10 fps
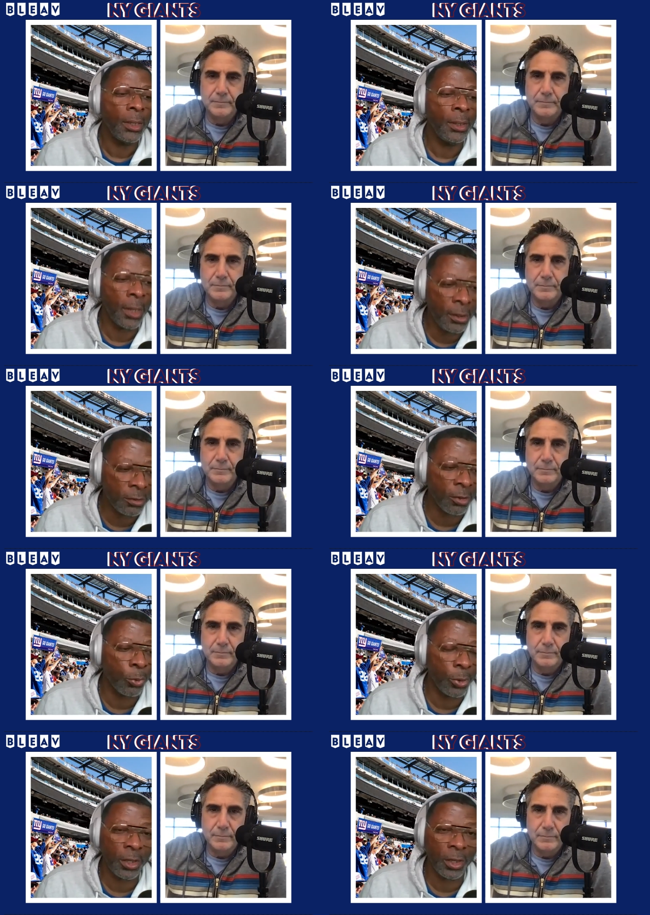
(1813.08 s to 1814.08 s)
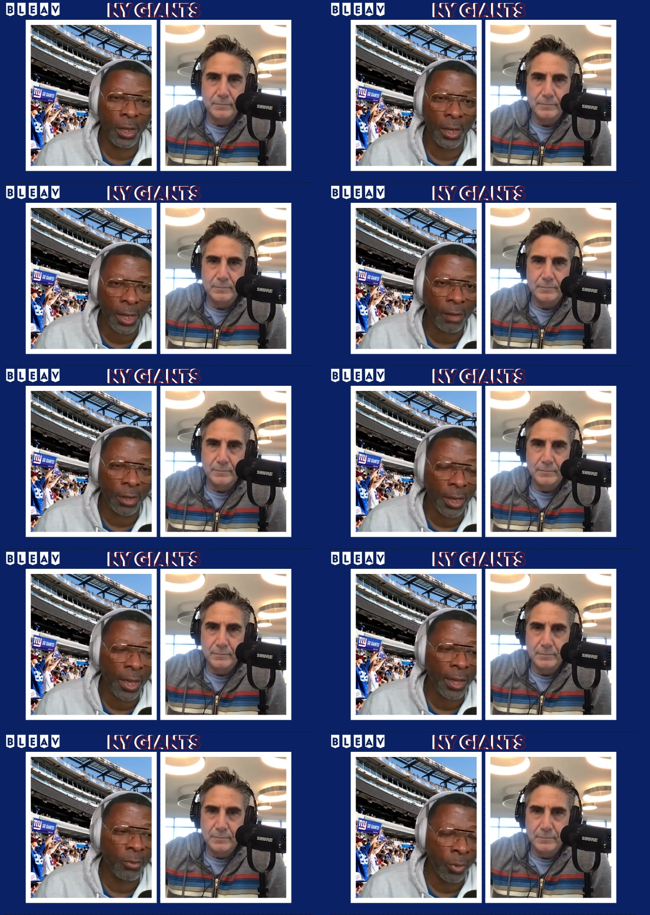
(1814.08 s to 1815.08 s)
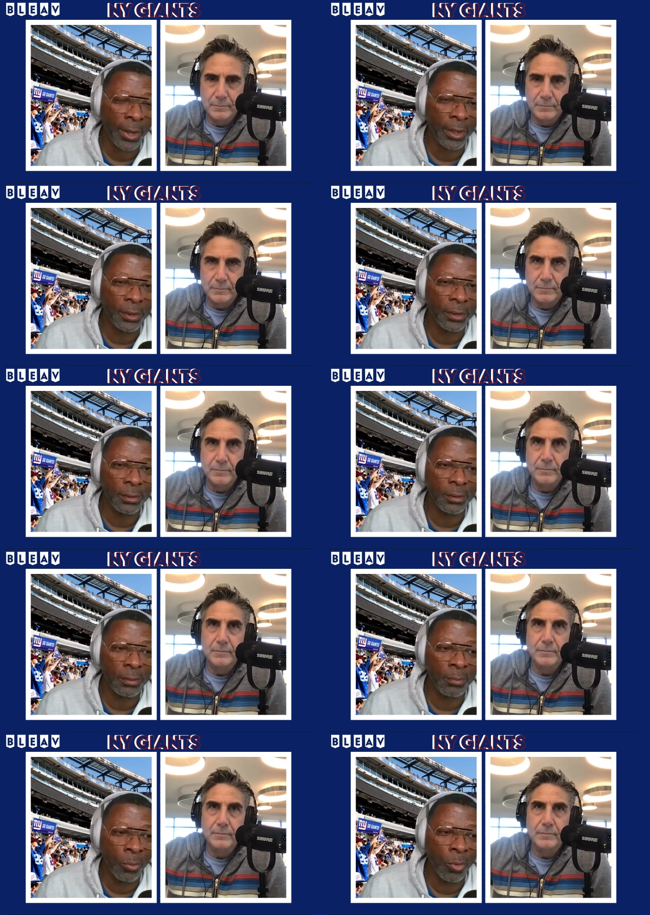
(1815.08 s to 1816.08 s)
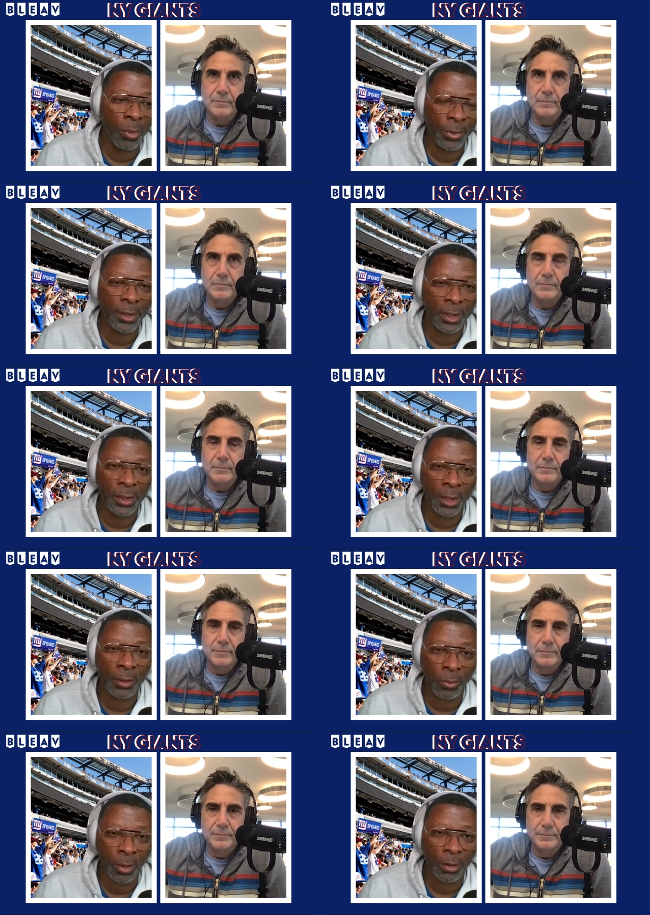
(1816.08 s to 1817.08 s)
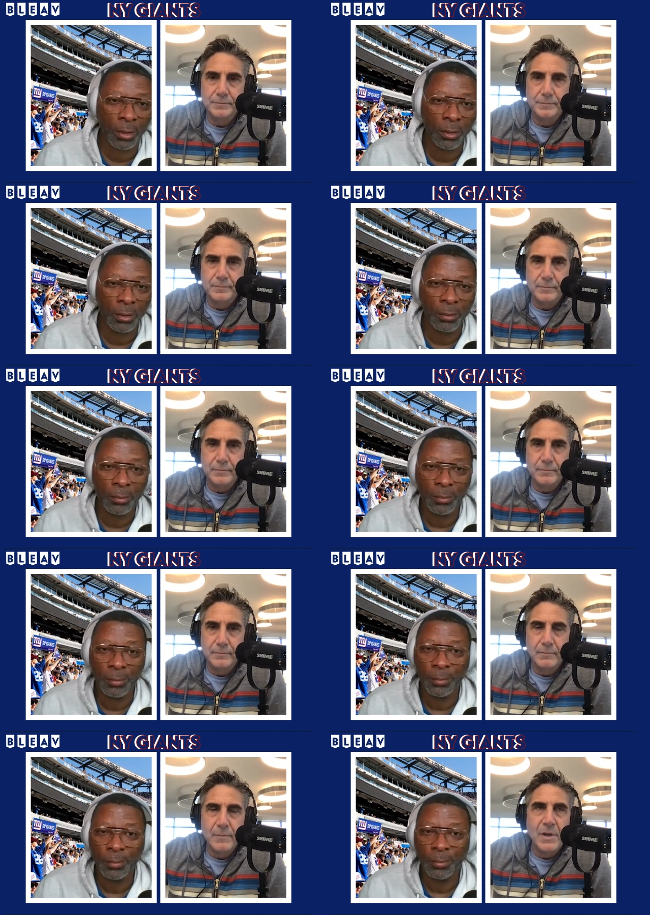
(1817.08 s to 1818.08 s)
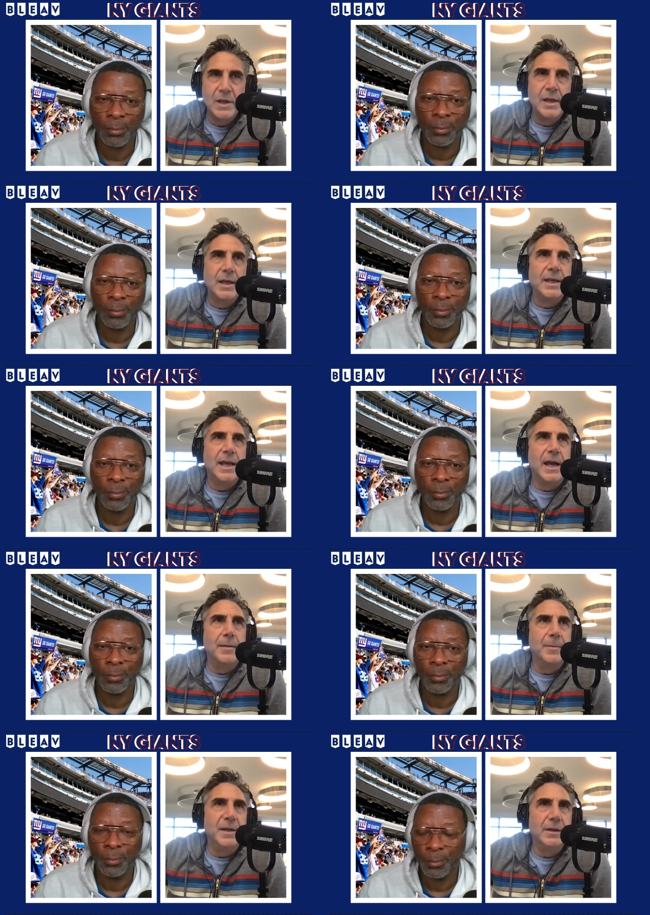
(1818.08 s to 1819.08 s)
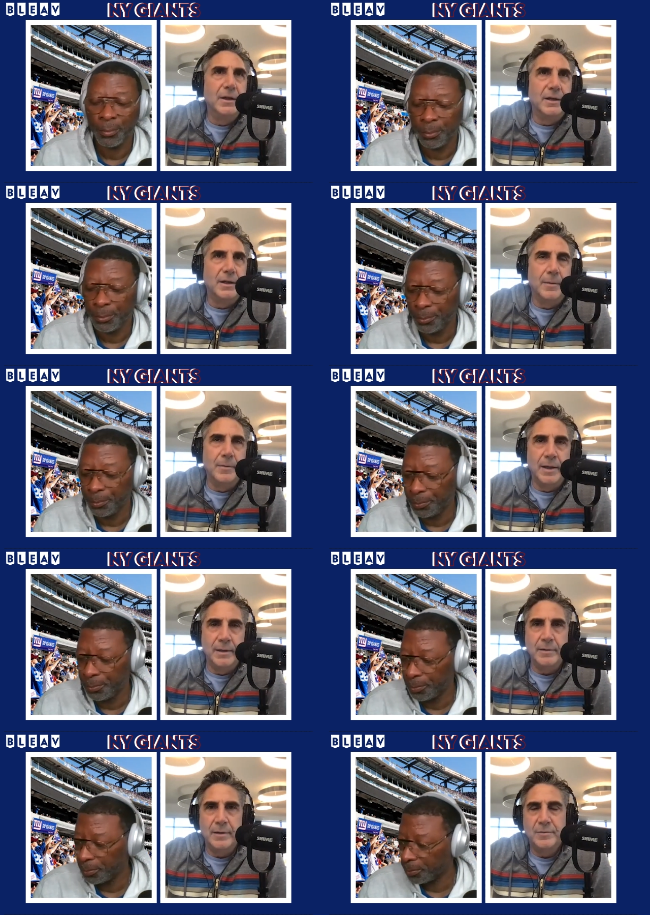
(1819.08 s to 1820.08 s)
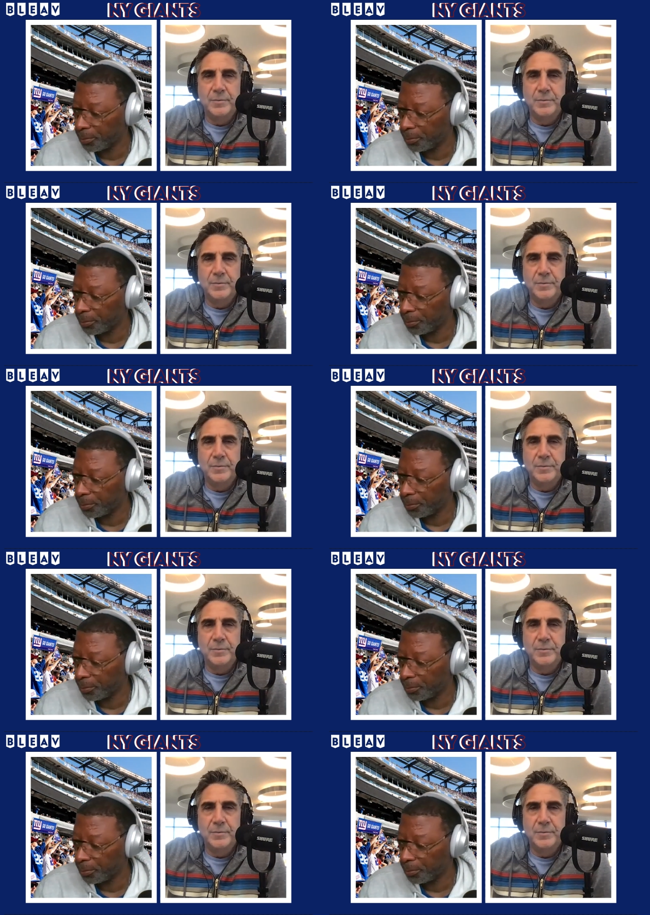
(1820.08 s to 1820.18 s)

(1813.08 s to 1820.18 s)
Speaker 1: Nate Solder did a heck of a lot right more than he did wrong.
Speaker 2: Yeah. And I mean, look, um, and, and